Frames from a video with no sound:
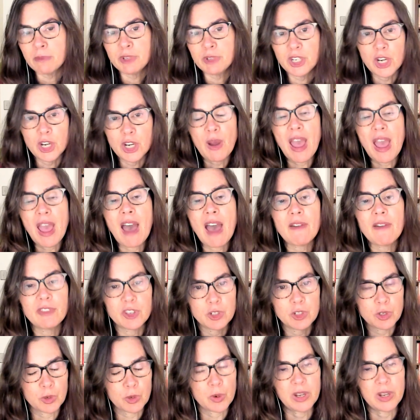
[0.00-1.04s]
you don't have the
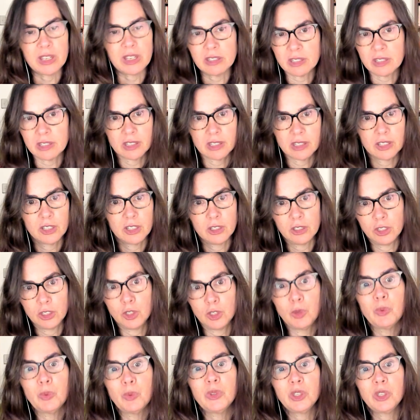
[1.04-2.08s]
choice
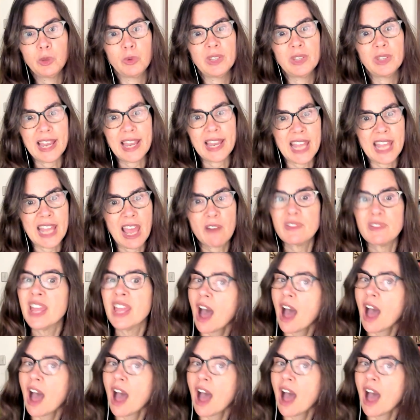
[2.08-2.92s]
you, you would like to have.